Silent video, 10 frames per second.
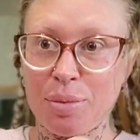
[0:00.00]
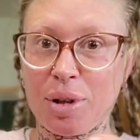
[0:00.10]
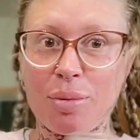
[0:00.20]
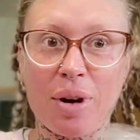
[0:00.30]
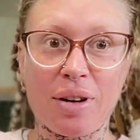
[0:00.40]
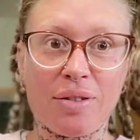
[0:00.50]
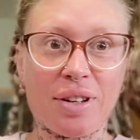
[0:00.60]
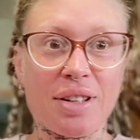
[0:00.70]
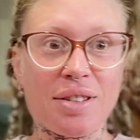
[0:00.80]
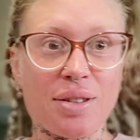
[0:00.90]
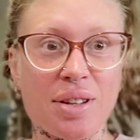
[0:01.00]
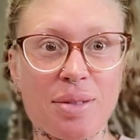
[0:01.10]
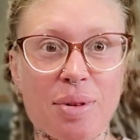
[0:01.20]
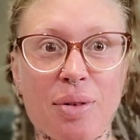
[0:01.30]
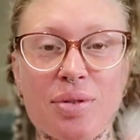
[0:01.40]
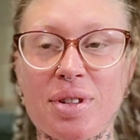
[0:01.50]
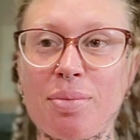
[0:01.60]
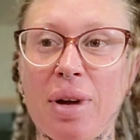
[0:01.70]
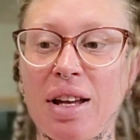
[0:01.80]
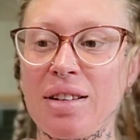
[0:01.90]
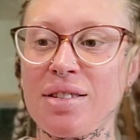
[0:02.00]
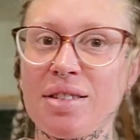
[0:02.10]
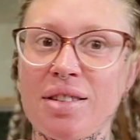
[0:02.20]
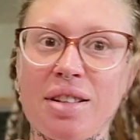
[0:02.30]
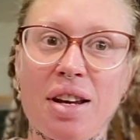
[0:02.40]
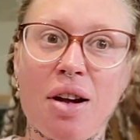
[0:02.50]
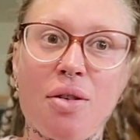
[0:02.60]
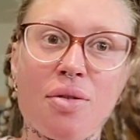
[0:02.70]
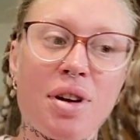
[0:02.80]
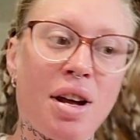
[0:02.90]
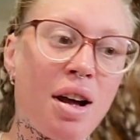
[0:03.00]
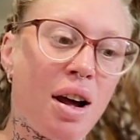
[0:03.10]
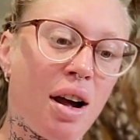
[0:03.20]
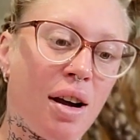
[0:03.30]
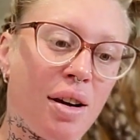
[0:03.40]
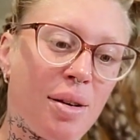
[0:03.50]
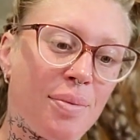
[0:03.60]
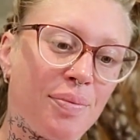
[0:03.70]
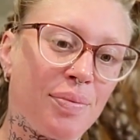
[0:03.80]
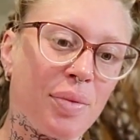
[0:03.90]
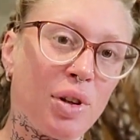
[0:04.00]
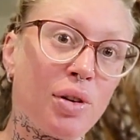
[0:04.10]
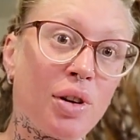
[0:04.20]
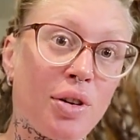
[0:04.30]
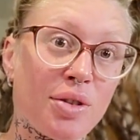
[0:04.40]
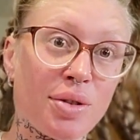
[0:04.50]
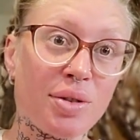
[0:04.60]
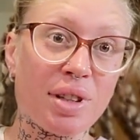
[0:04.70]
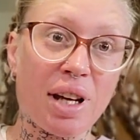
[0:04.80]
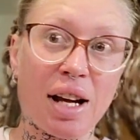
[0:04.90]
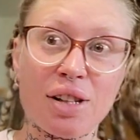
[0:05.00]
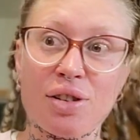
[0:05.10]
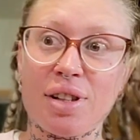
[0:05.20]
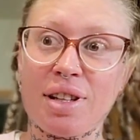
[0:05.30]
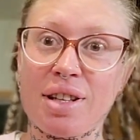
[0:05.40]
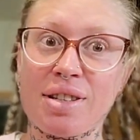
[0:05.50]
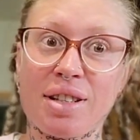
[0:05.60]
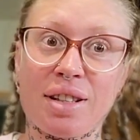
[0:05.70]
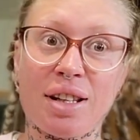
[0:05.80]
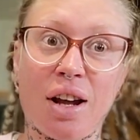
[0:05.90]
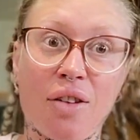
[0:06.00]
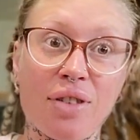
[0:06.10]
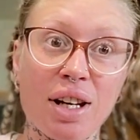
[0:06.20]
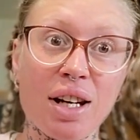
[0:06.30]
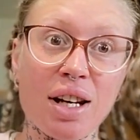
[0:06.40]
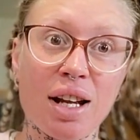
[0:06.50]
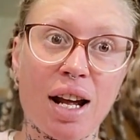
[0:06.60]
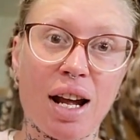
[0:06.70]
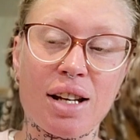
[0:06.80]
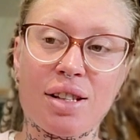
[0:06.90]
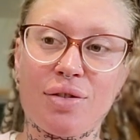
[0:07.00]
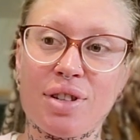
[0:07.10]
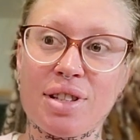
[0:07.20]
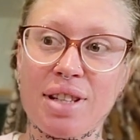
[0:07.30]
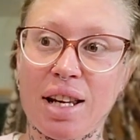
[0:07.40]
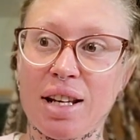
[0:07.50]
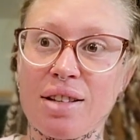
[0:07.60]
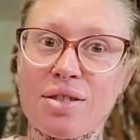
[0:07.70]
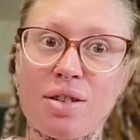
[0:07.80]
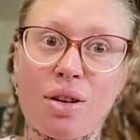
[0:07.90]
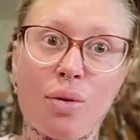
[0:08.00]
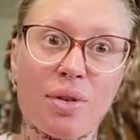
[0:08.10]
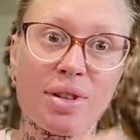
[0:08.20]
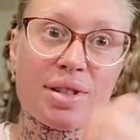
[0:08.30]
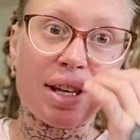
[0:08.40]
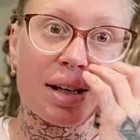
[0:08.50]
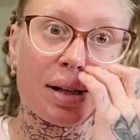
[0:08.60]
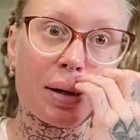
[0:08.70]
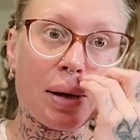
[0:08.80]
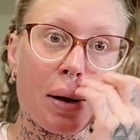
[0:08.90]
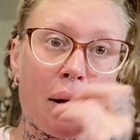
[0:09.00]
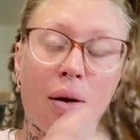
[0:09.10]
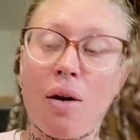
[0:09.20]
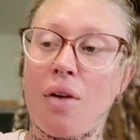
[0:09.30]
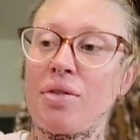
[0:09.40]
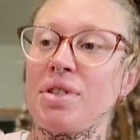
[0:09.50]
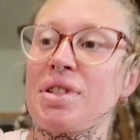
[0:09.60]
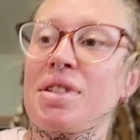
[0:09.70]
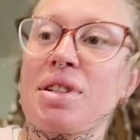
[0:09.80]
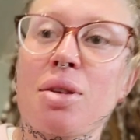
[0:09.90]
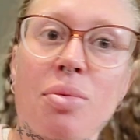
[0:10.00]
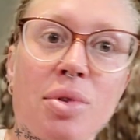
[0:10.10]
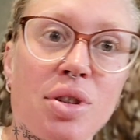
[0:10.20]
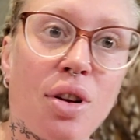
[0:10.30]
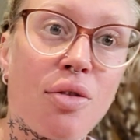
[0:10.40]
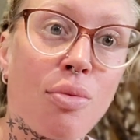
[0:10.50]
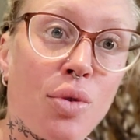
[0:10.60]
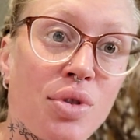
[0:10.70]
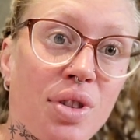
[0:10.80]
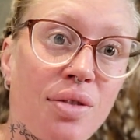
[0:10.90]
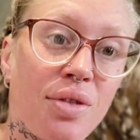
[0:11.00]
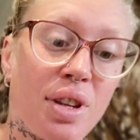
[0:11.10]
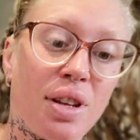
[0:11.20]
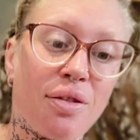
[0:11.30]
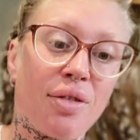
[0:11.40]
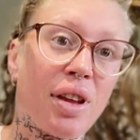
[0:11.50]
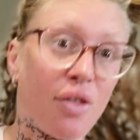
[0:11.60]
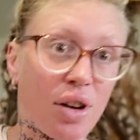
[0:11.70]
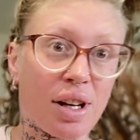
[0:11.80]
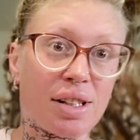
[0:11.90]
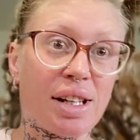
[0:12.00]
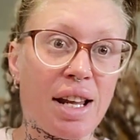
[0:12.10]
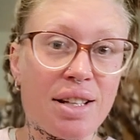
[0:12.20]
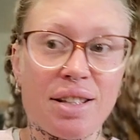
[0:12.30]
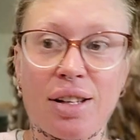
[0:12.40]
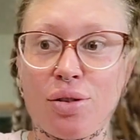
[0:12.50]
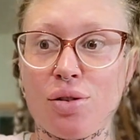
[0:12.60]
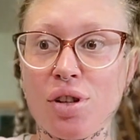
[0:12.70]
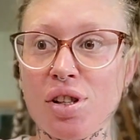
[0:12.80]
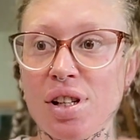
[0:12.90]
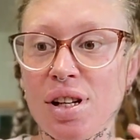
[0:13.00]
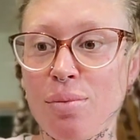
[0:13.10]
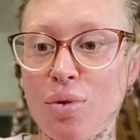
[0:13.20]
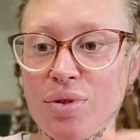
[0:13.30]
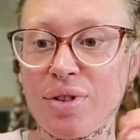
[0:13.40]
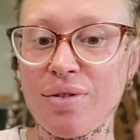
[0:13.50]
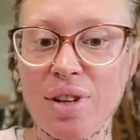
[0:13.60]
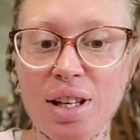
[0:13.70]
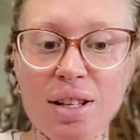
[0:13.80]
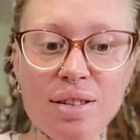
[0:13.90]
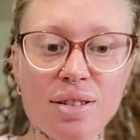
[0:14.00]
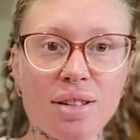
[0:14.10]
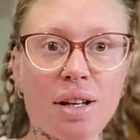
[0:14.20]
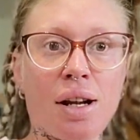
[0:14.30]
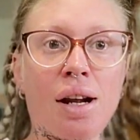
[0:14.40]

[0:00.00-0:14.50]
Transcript: Pretty proud of it. So that's my own spice. Now, you can also dehydrate things in the oven at different settings. The lower the setting, obviously, is going to preserve most of the flavor and taste and nutrition in most of these.